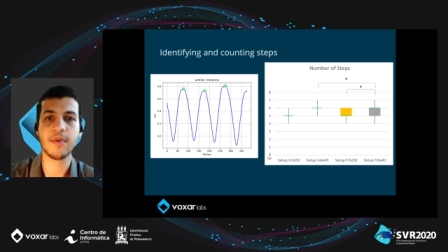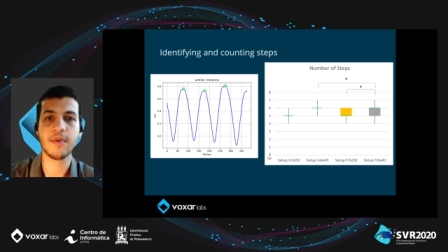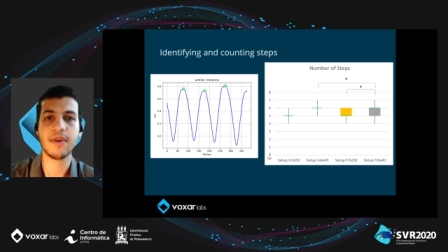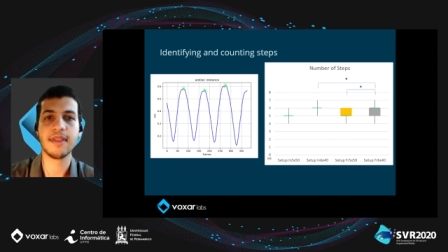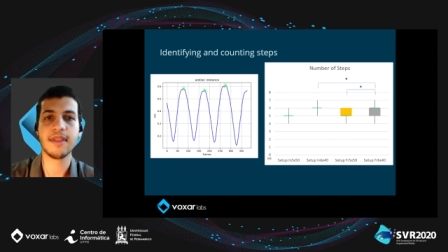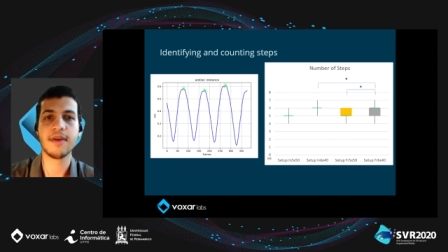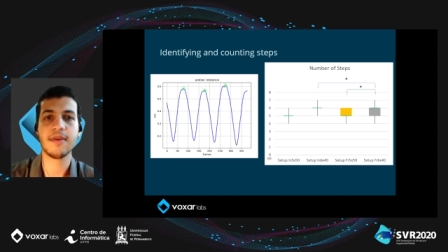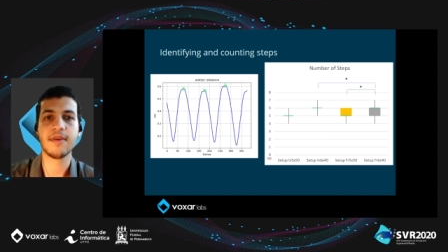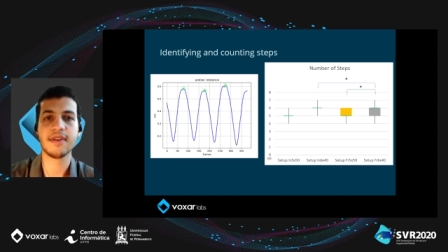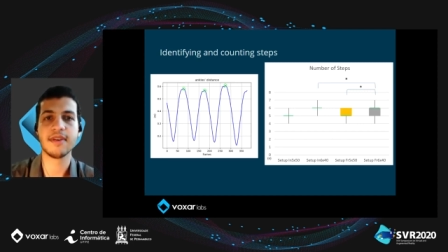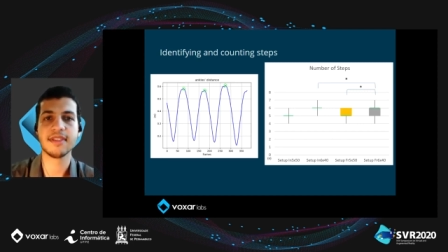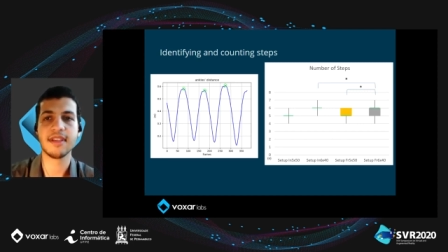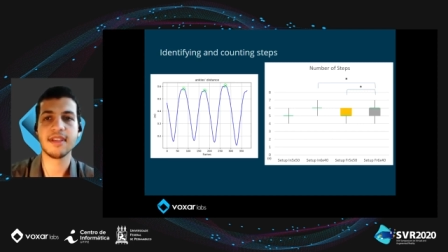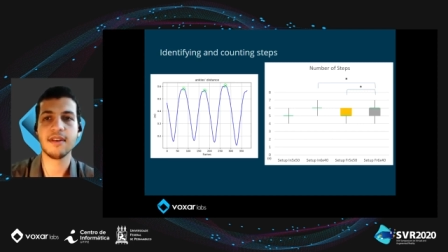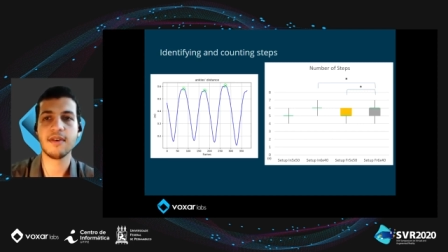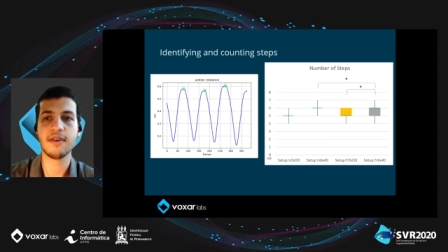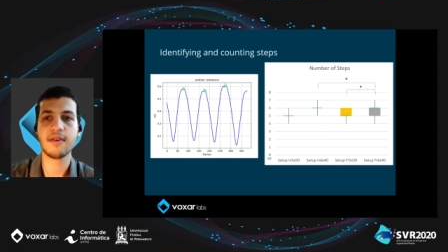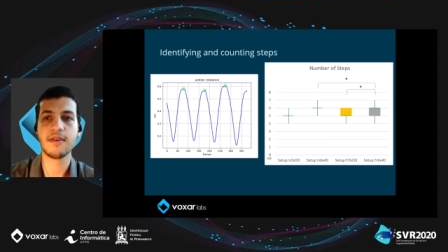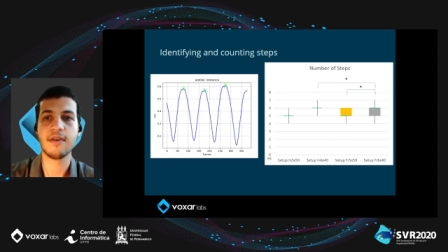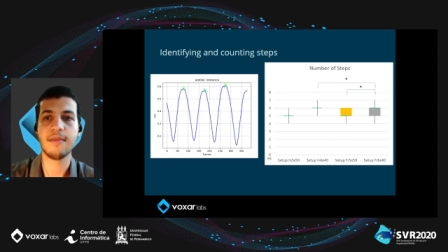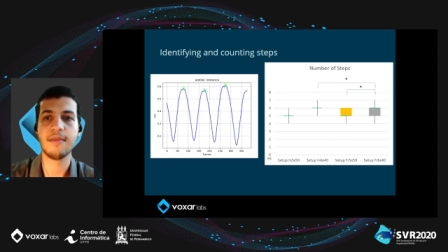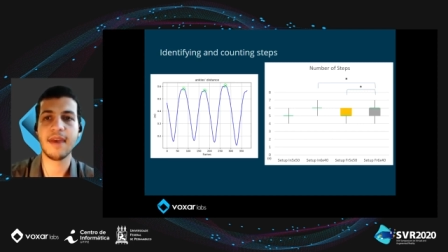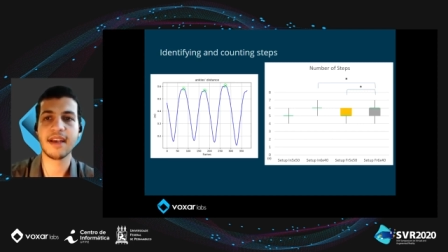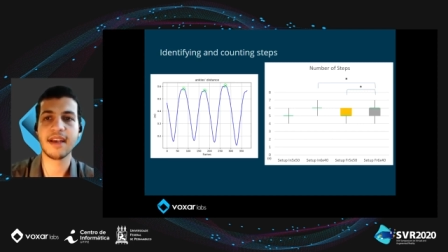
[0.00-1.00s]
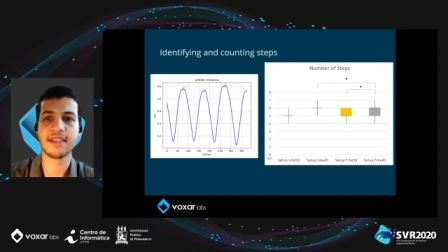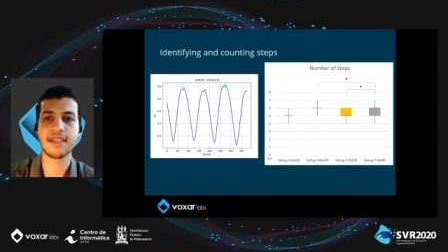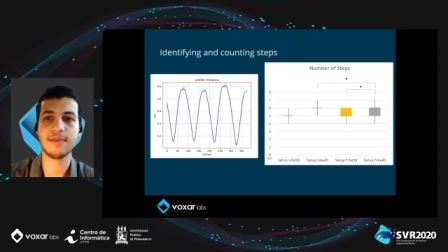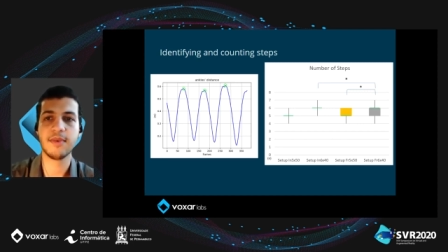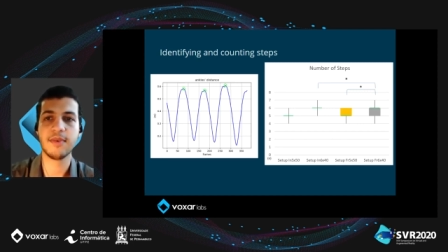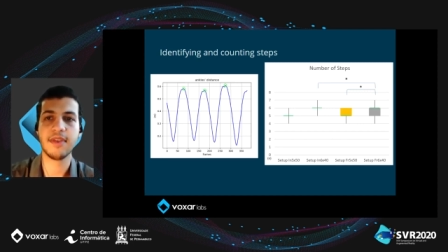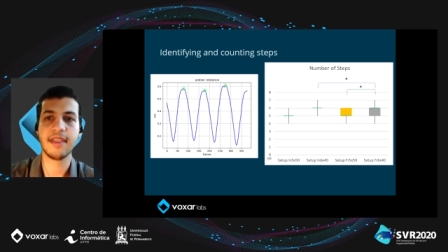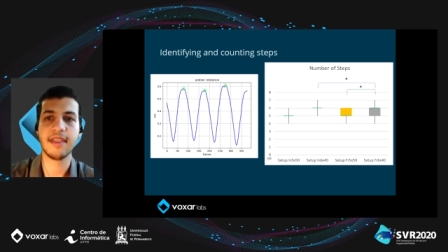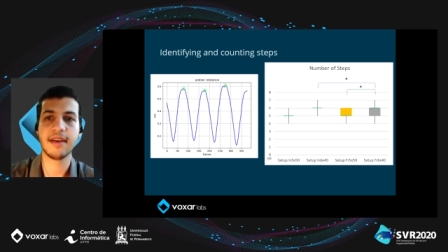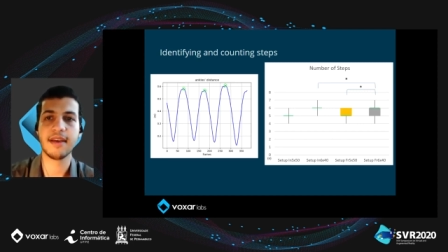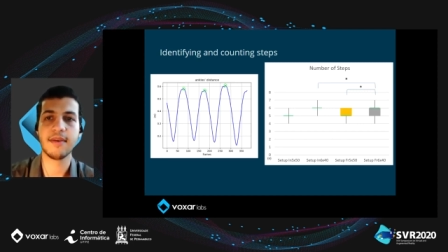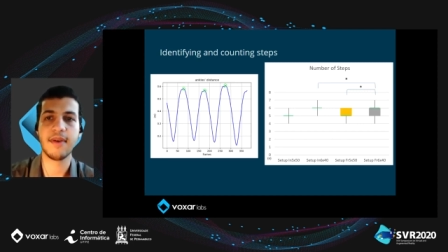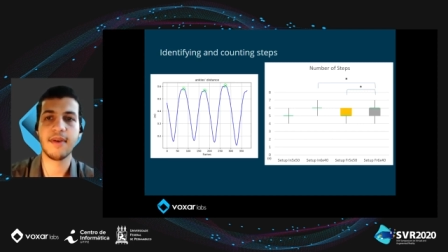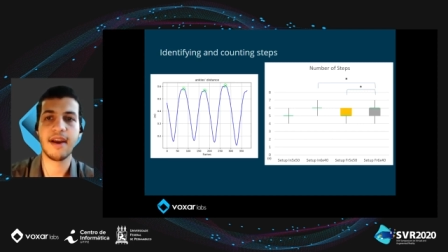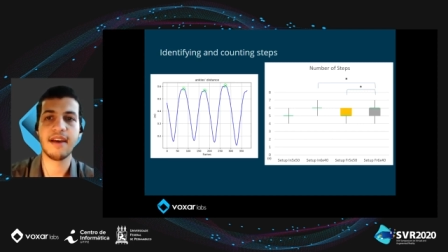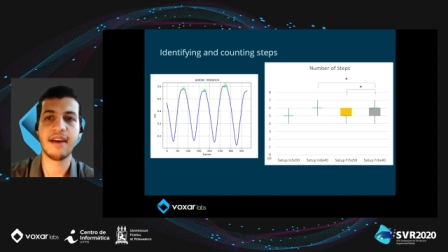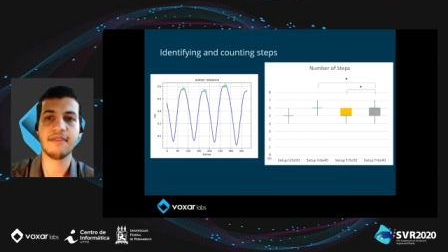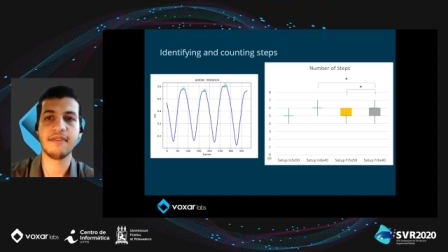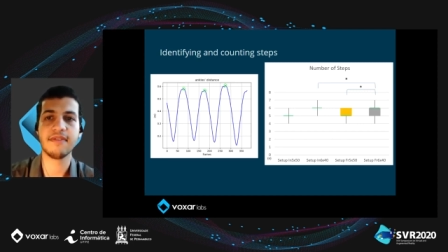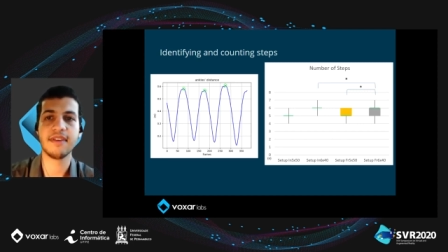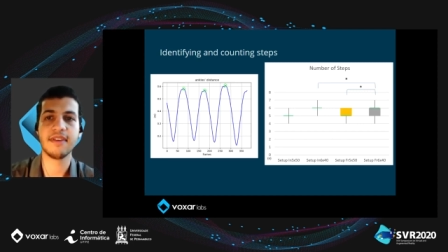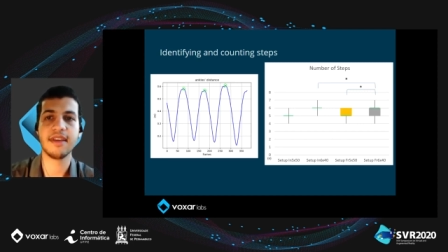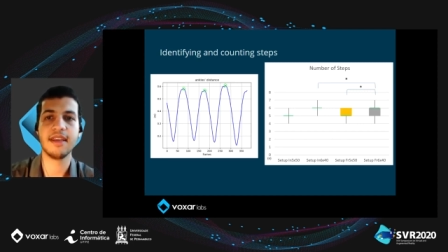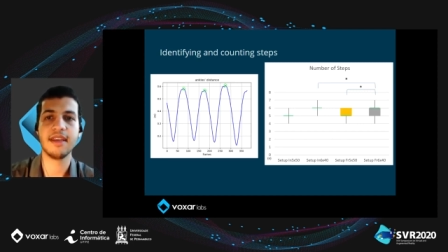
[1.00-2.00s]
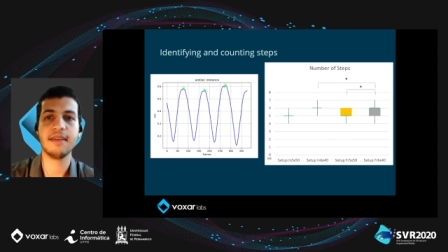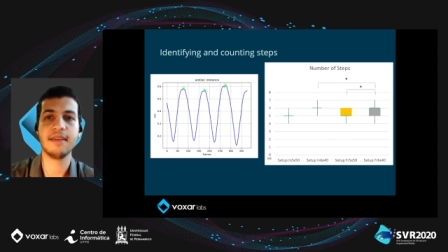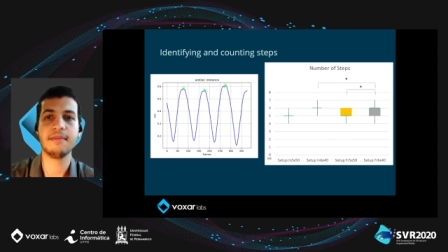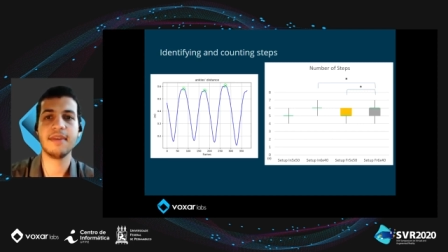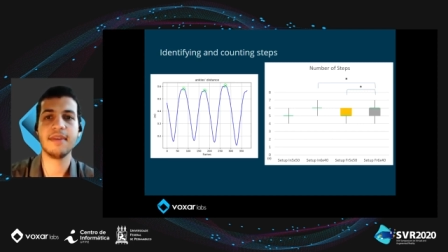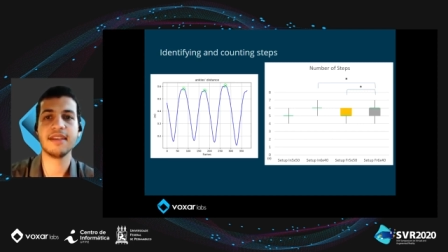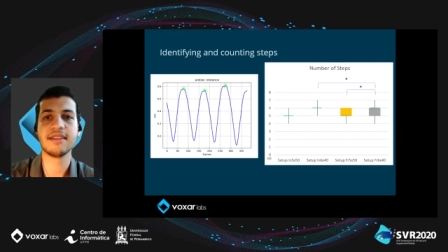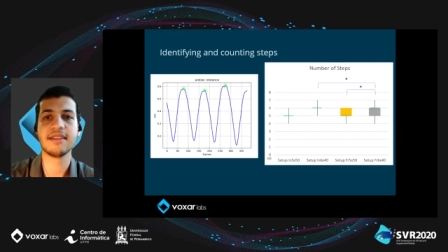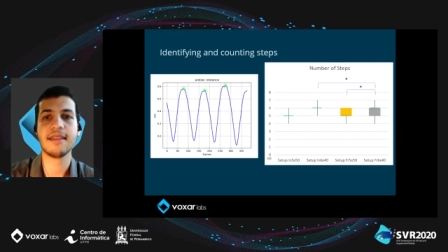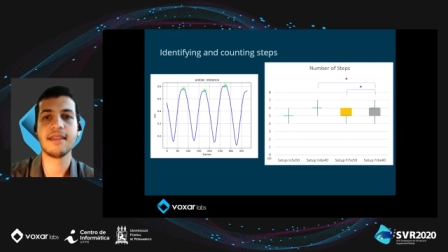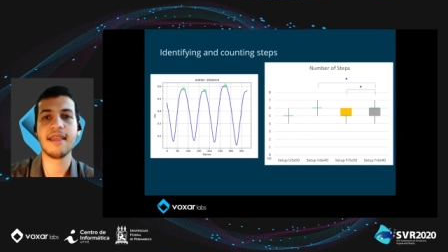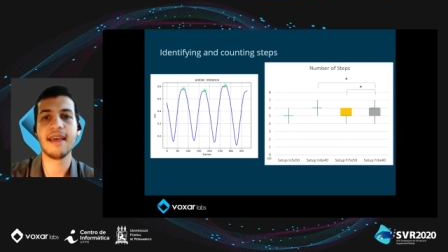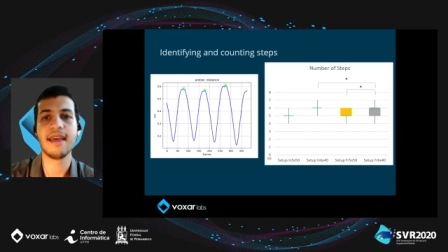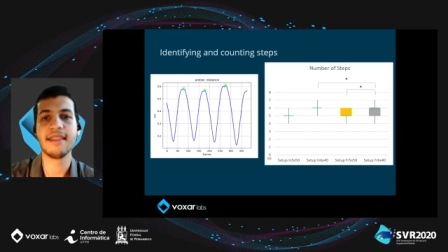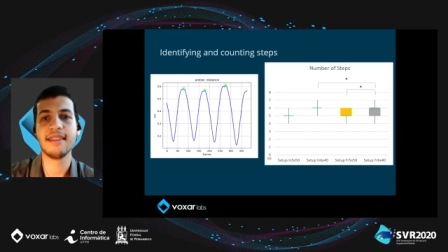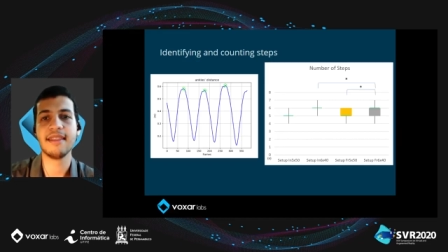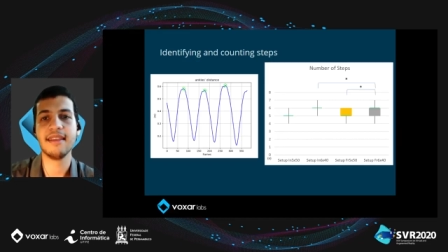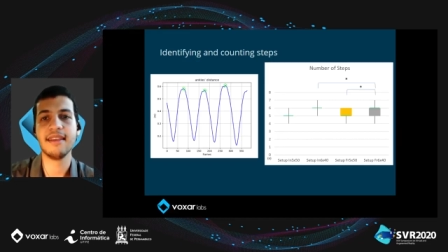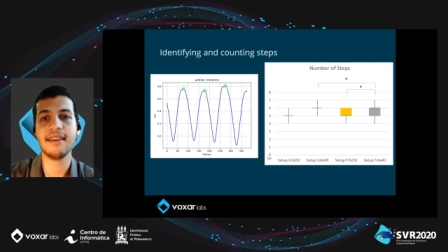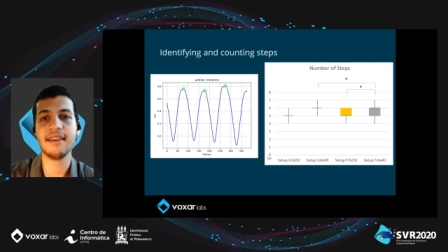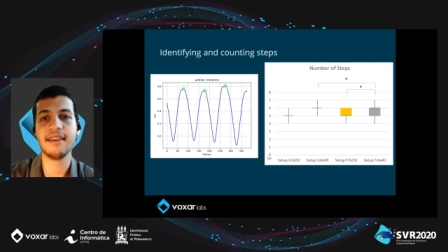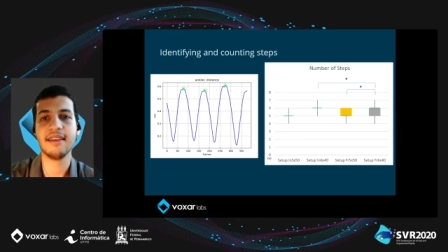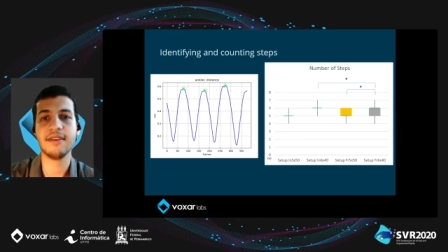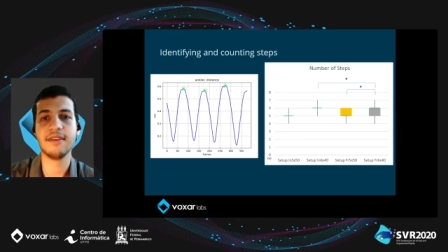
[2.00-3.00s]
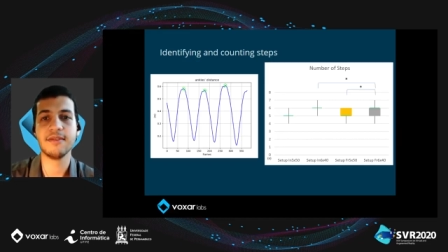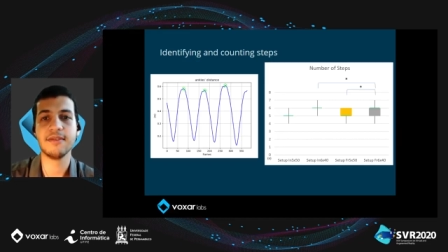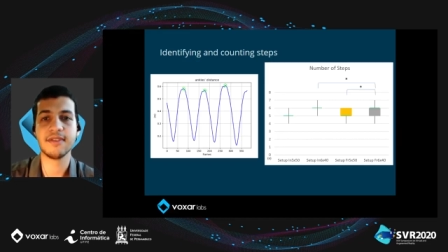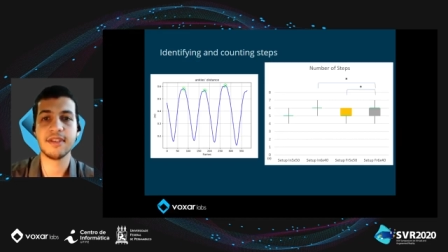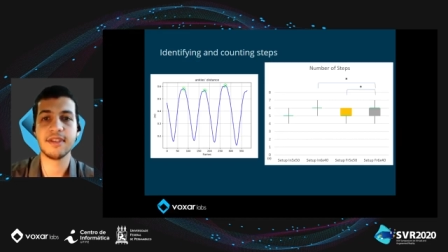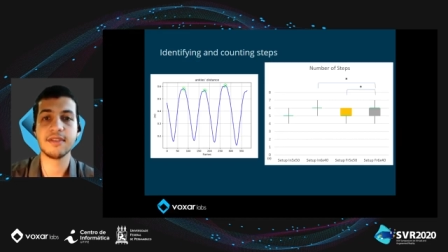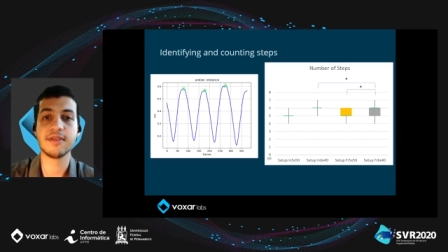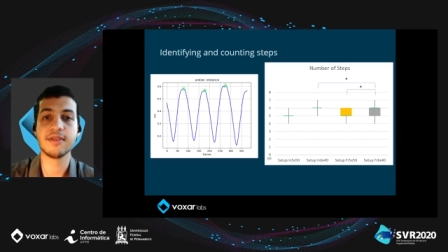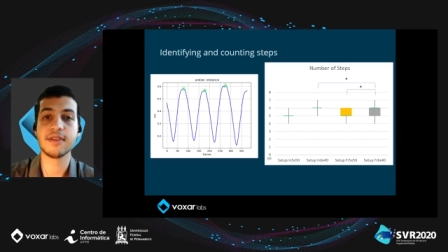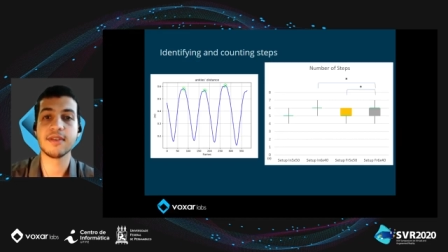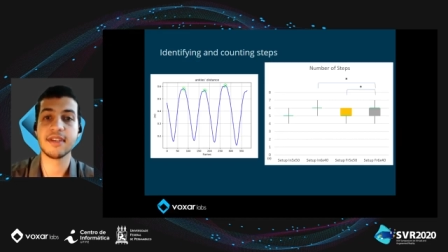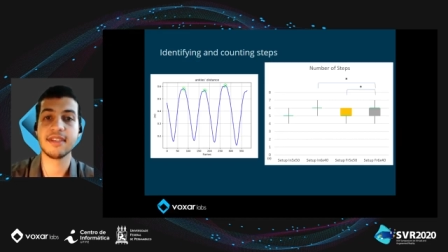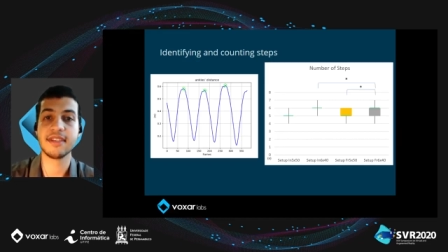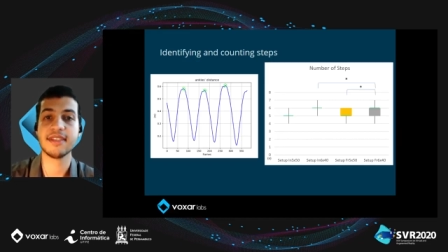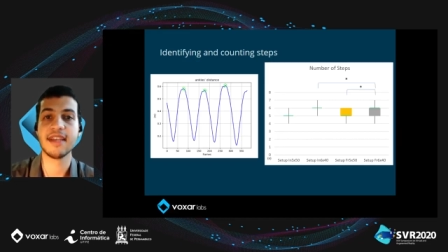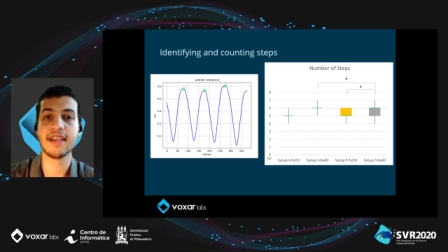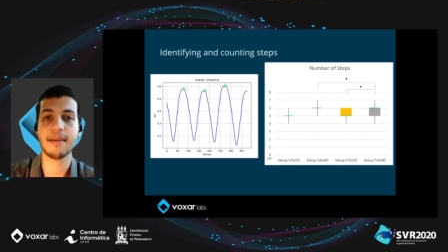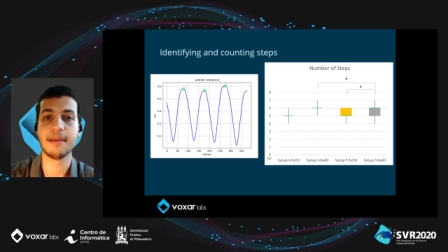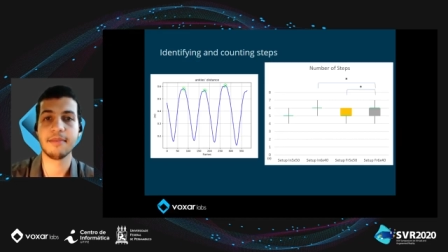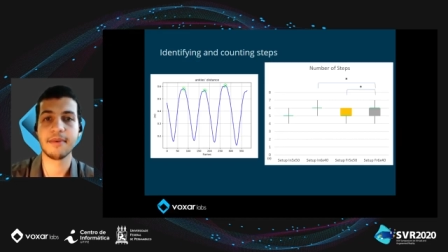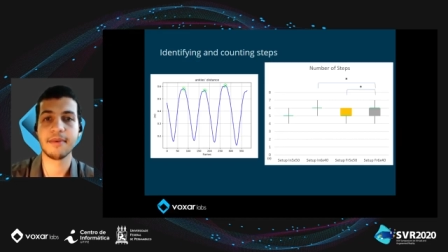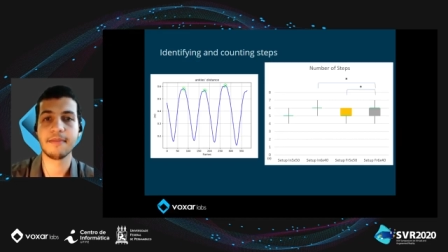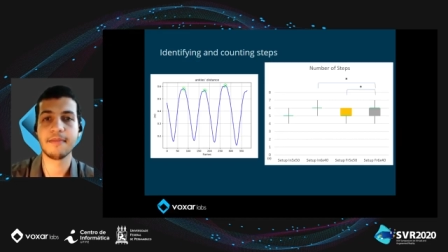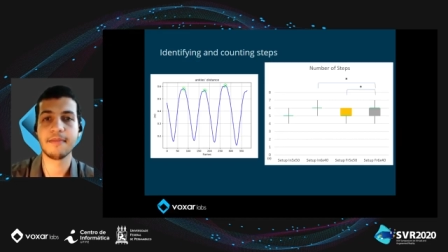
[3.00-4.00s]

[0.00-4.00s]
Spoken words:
When there was a local maximum in the graph, it meant that the user took a step.